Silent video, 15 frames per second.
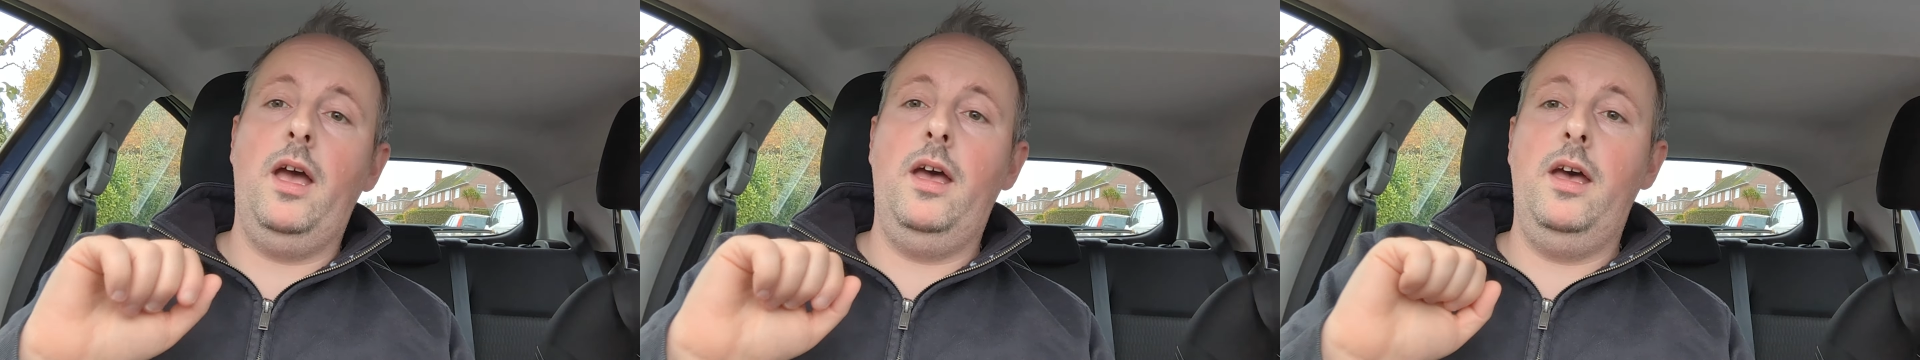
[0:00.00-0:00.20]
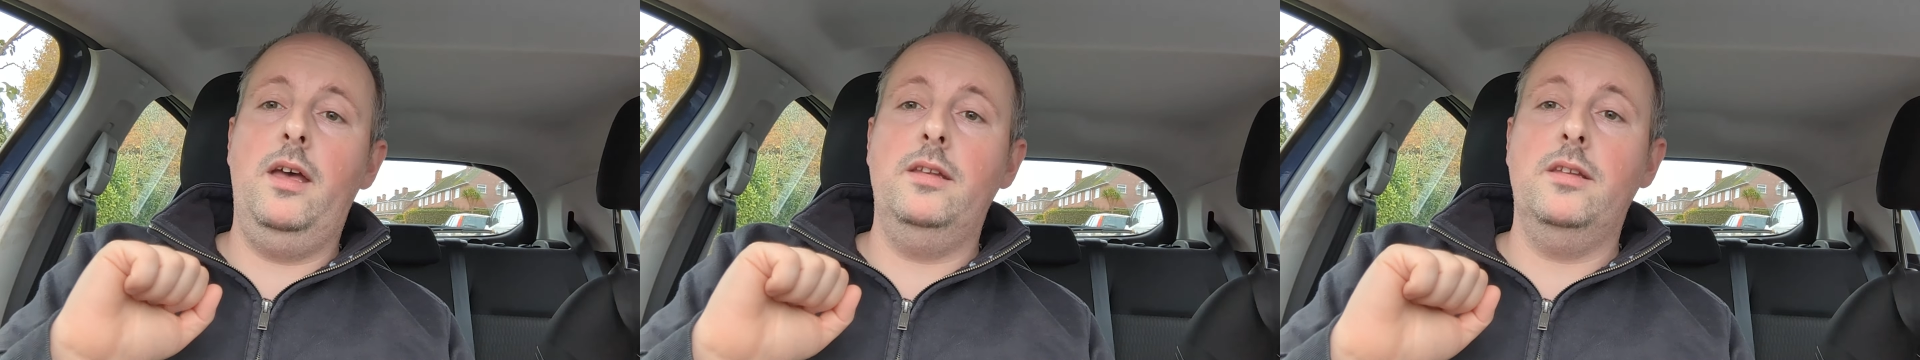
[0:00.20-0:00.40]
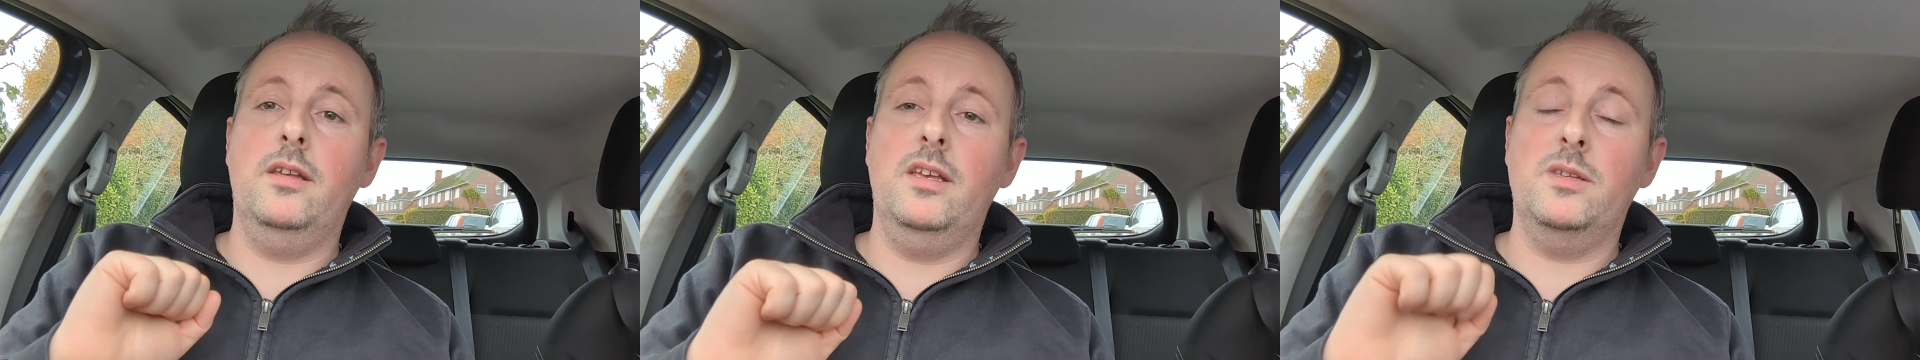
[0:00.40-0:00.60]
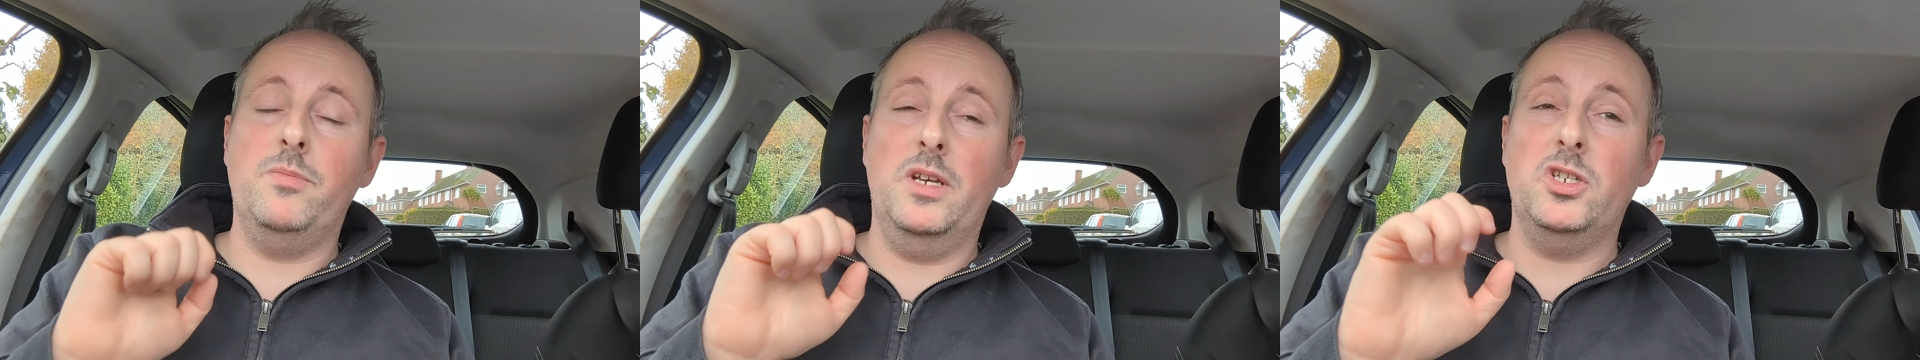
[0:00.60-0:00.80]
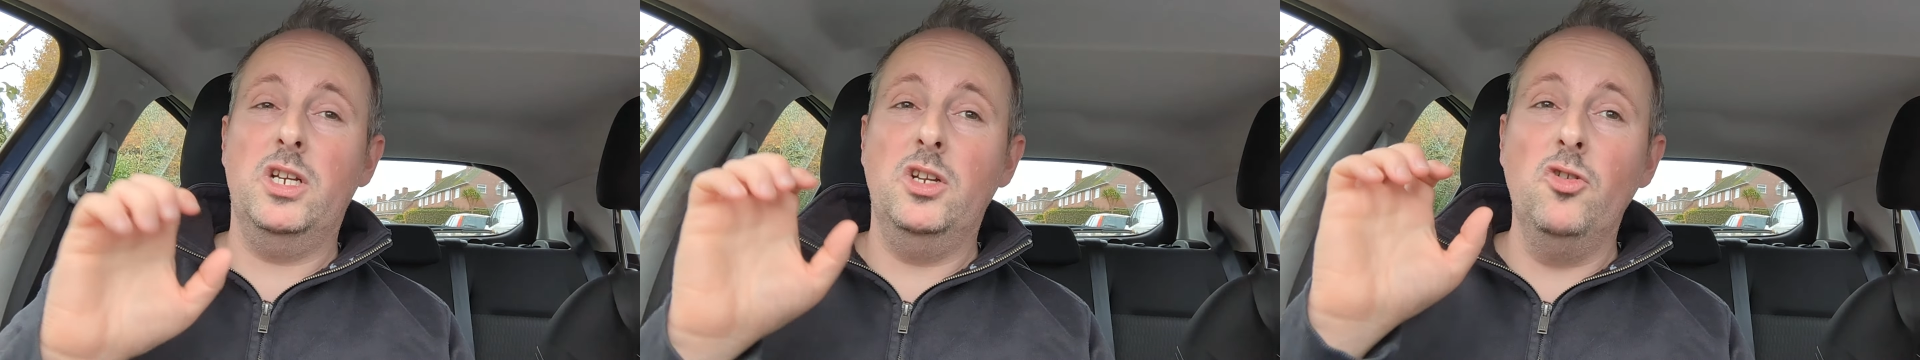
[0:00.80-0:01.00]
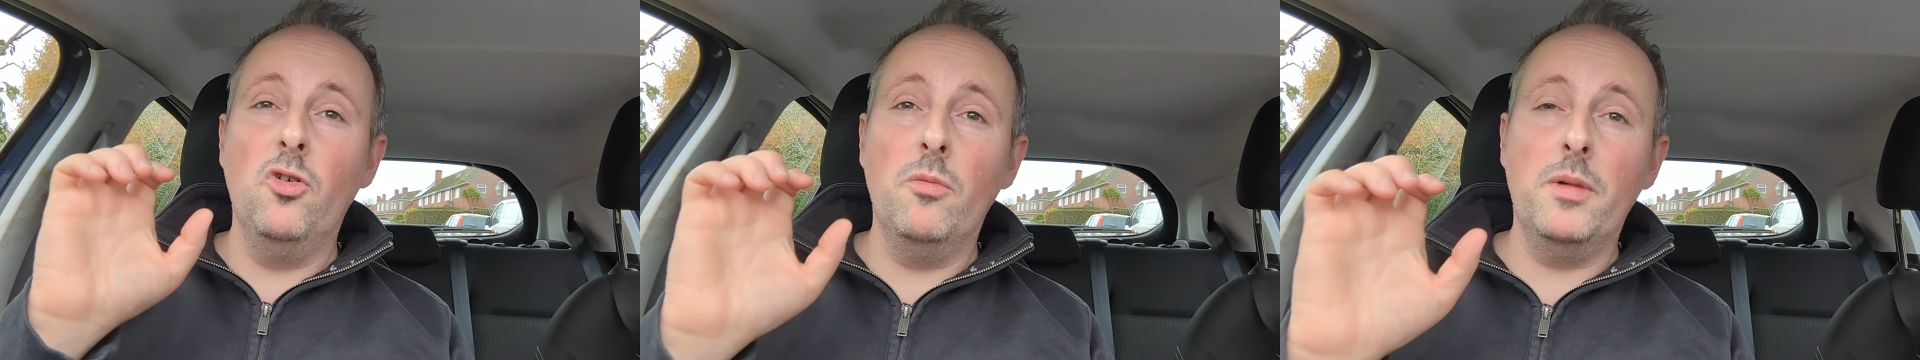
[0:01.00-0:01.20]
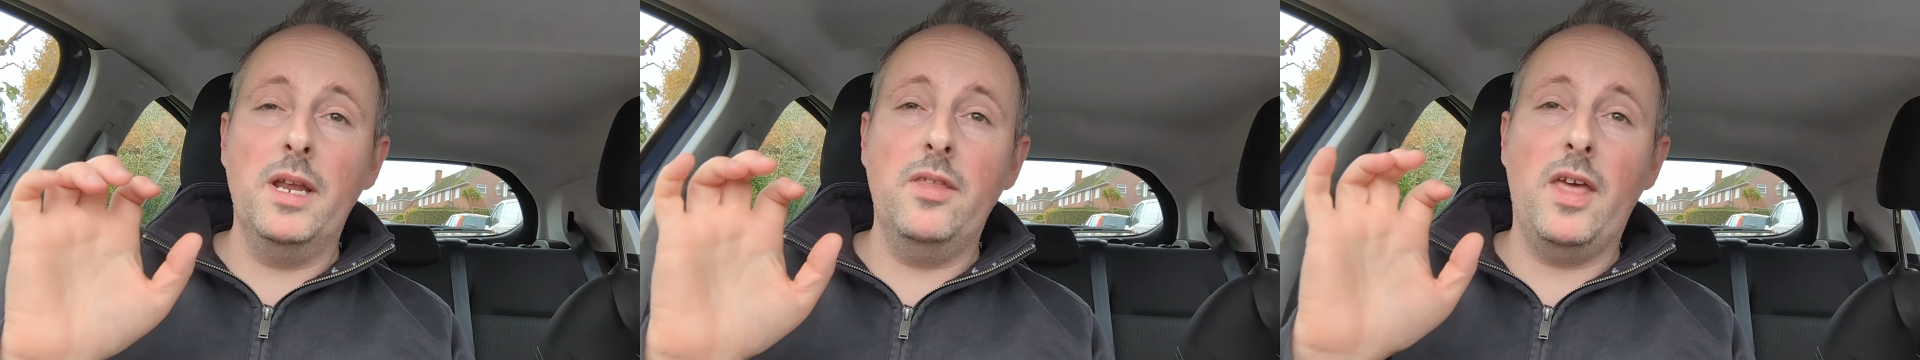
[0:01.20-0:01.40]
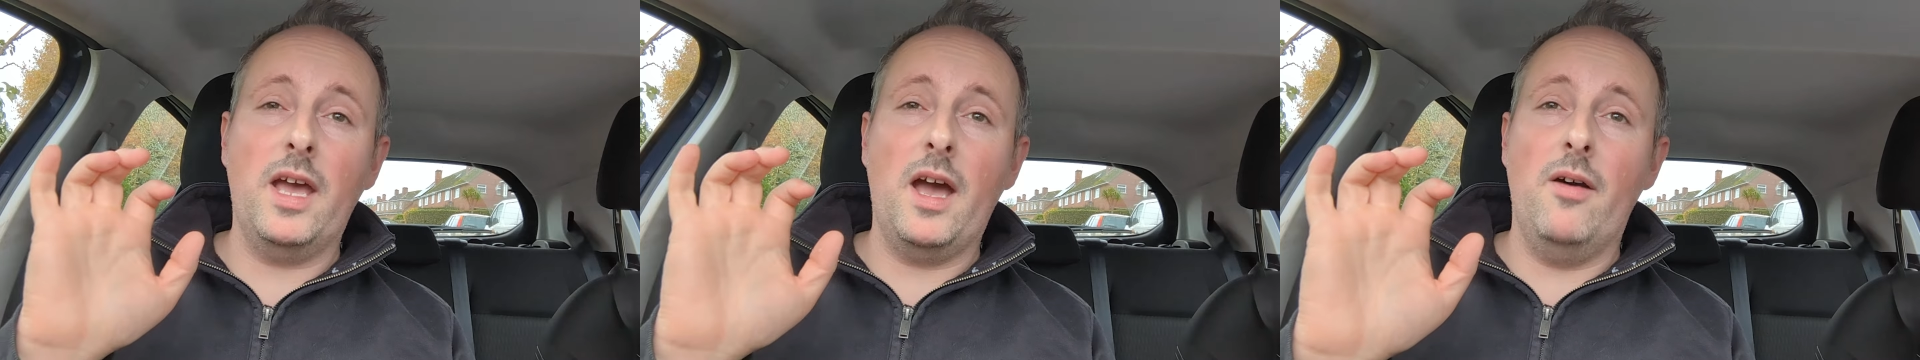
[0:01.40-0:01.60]
And especially
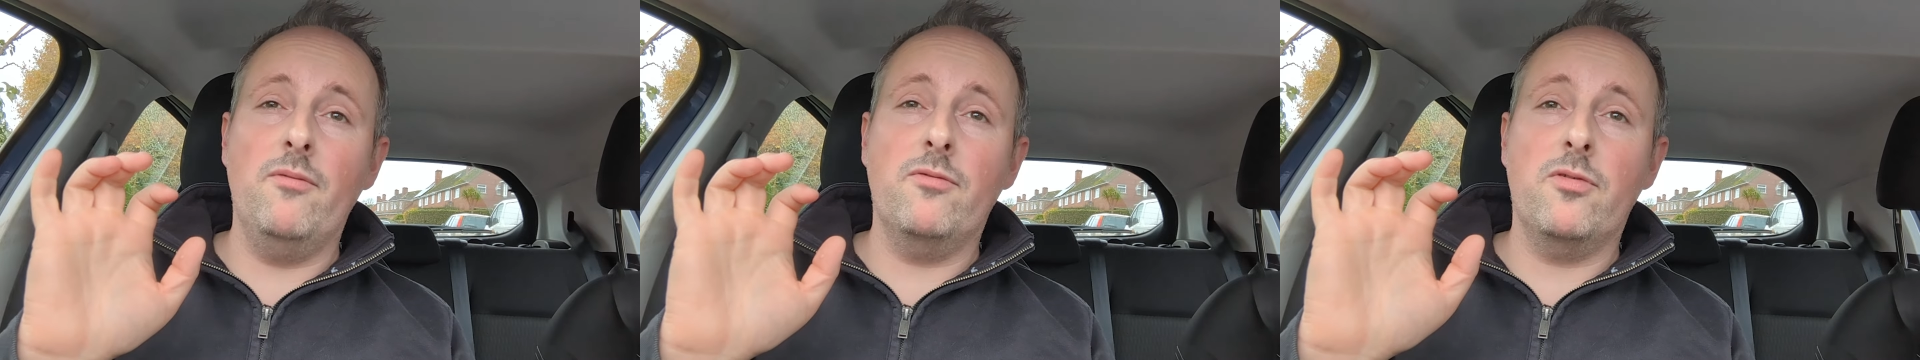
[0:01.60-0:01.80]
normally they come